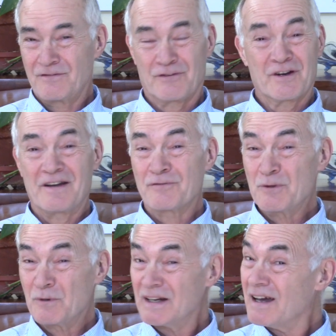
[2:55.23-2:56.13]
for
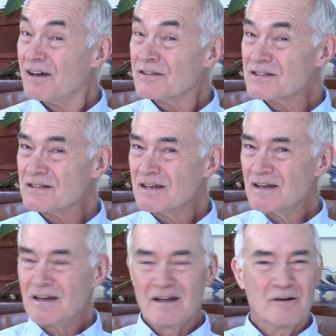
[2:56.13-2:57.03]
everyone else?
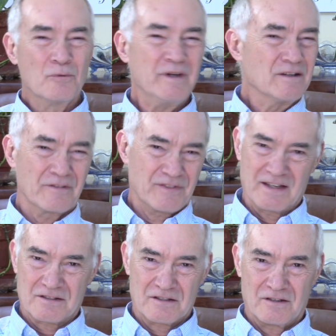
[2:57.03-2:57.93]
We don't
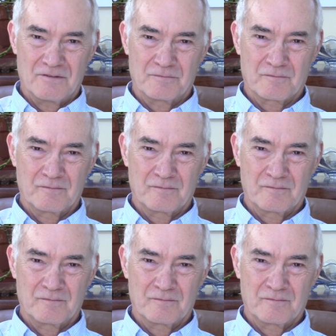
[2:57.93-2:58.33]
think so.